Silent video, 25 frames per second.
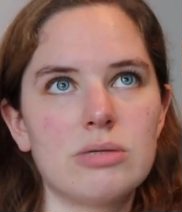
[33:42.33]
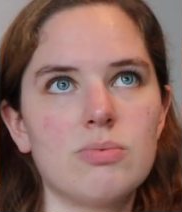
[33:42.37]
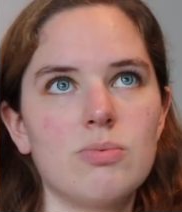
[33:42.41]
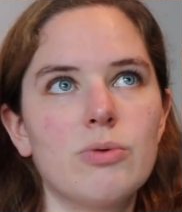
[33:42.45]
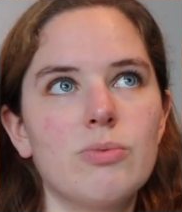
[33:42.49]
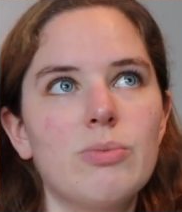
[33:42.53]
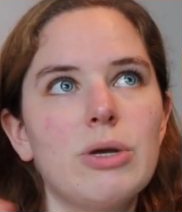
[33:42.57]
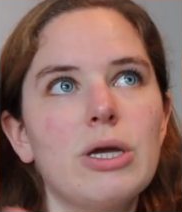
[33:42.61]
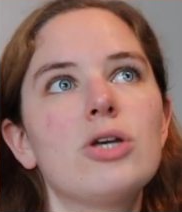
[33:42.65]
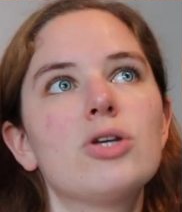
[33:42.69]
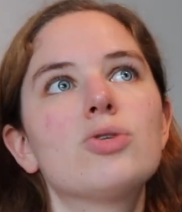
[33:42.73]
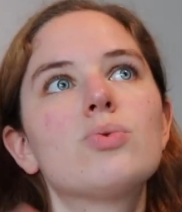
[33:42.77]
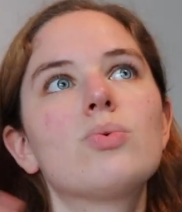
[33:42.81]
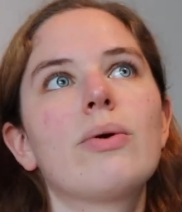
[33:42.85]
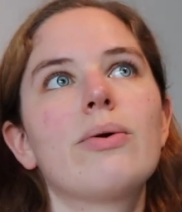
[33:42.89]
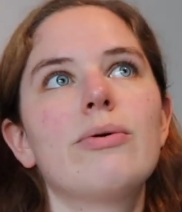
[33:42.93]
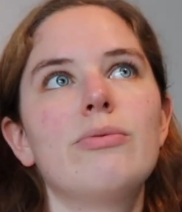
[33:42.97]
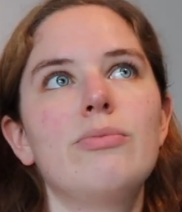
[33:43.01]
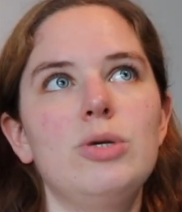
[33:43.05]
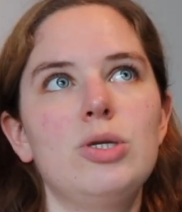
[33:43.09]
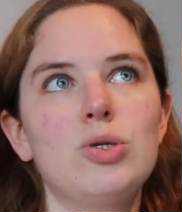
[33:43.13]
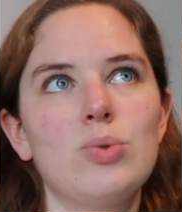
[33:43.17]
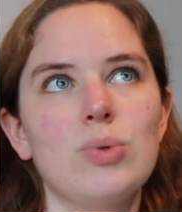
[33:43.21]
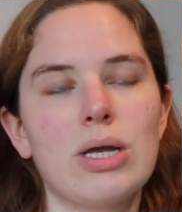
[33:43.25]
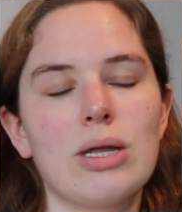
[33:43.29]
But because we were
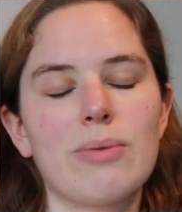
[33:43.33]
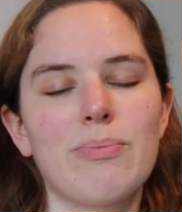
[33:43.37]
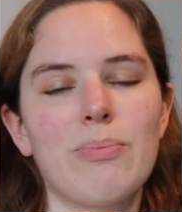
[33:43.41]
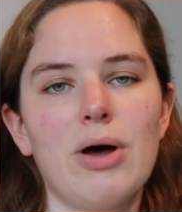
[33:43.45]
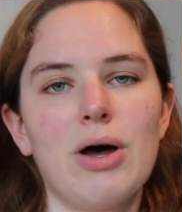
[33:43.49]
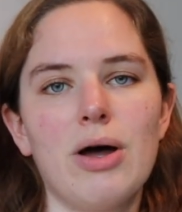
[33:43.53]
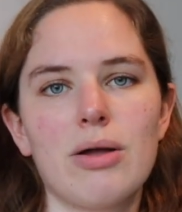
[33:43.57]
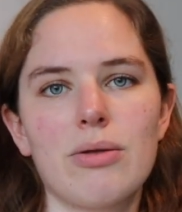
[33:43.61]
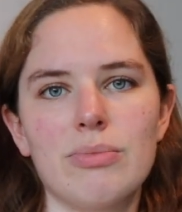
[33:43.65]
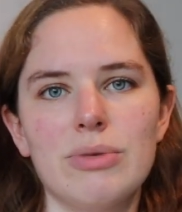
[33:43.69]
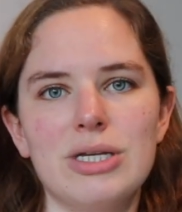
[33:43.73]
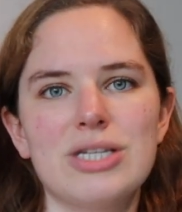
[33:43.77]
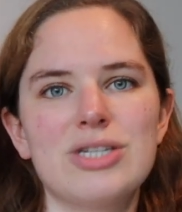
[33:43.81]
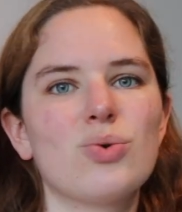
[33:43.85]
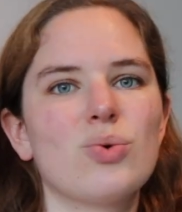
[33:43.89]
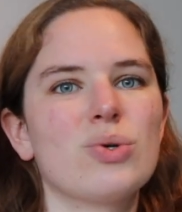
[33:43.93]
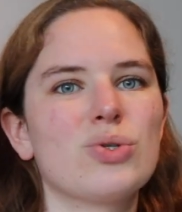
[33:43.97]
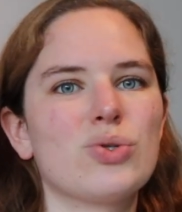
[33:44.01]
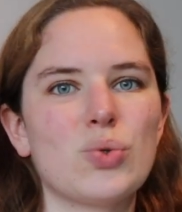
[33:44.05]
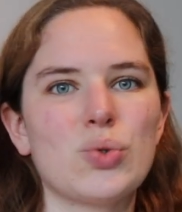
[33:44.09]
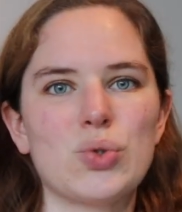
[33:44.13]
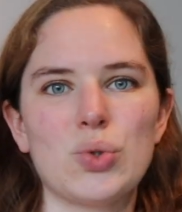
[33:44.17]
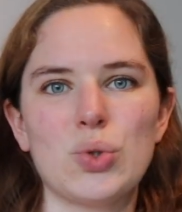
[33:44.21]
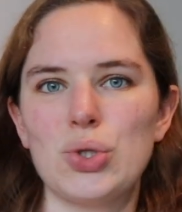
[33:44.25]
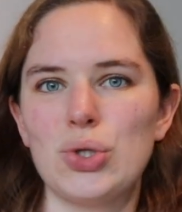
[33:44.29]
between apartments, it was
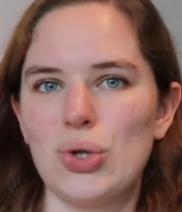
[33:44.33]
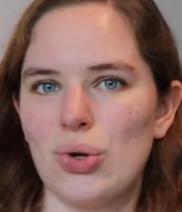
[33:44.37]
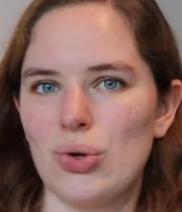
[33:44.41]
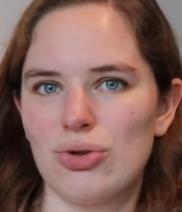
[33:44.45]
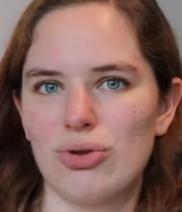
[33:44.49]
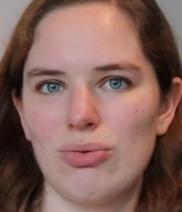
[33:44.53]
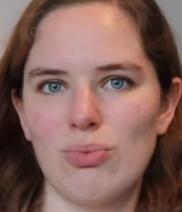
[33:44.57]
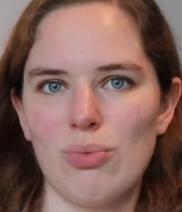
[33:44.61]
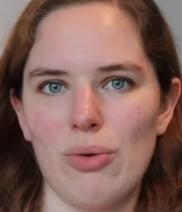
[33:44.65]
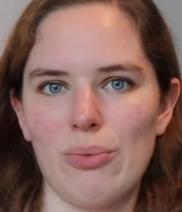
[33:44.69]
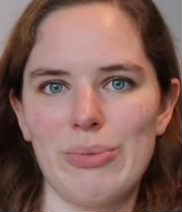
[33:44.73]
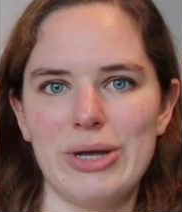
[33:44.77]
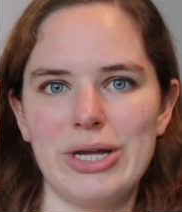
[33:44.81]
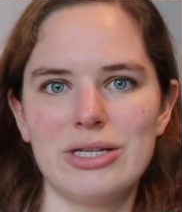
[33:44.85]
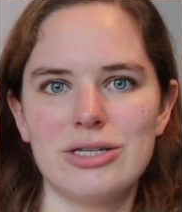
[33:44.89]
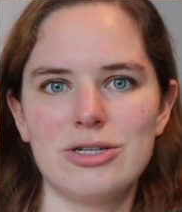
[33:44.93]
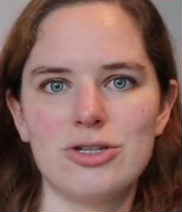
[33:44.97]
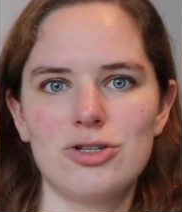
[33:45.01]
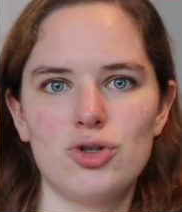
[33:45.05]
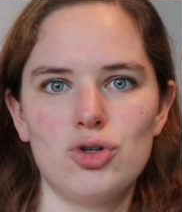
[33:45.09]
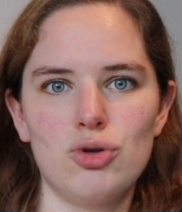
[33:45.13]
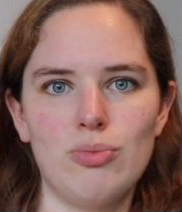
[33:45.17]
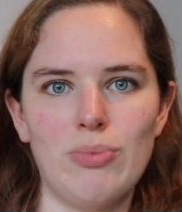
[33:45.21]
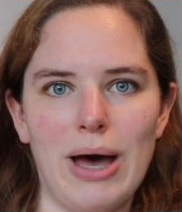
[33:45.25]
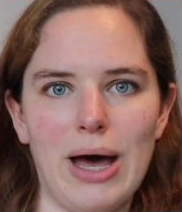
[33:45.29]
also not a
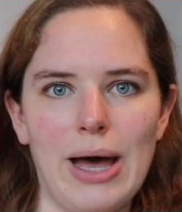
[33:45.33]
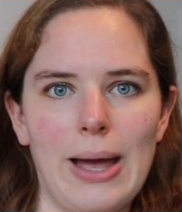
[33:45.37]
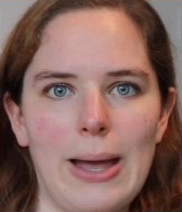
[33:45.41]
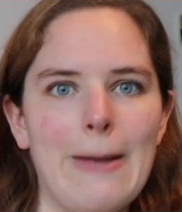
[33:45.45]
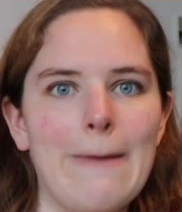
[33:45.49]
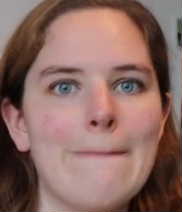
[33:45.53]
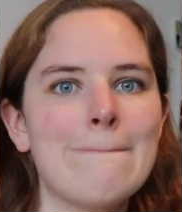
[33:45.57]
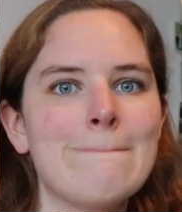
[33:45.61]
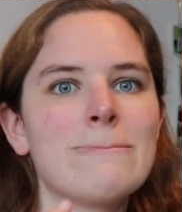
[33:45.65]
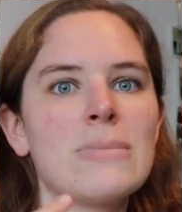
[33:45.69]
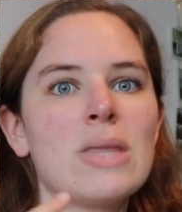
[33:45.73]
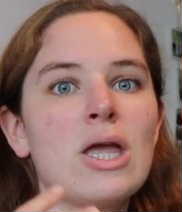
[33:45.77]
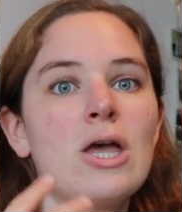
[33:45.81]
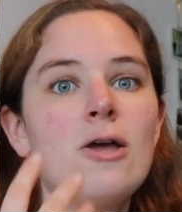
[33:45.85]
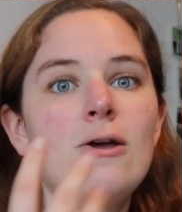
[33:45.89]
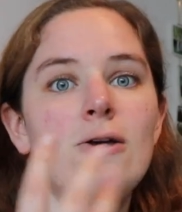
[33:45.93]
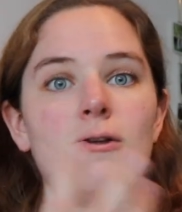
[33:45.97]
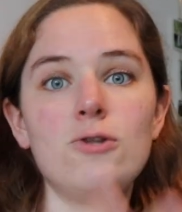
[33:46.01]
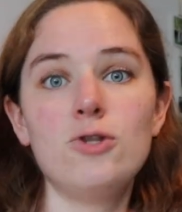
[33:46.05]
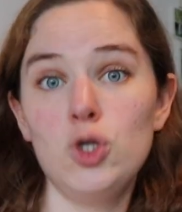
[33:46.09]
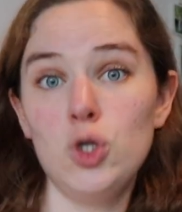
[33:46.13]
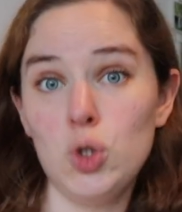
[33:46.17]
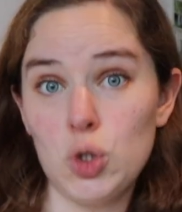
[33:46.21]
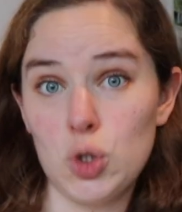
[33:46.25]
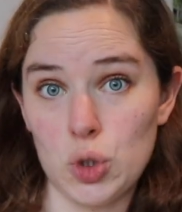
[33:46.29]
moment to buy
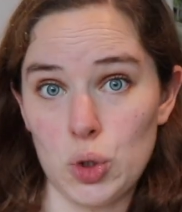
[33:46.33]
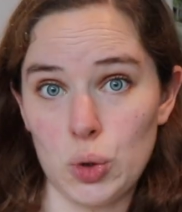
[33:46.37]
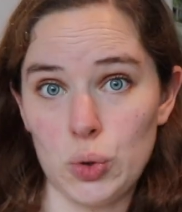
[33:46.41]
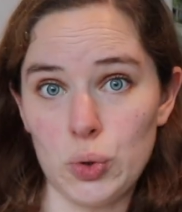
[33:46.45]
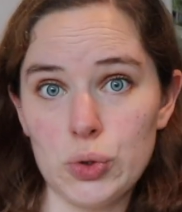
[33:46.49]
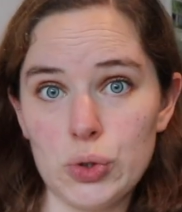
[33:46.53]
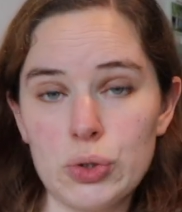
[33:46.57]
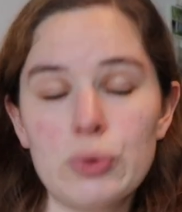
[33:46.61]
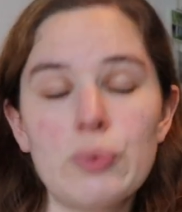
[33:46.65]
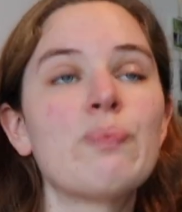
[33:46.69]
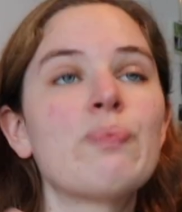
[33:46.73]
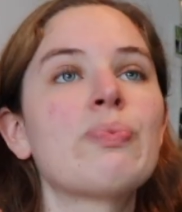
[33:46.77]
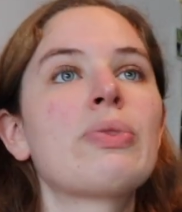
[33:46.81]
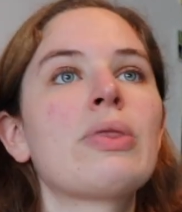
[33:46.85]
new shoes,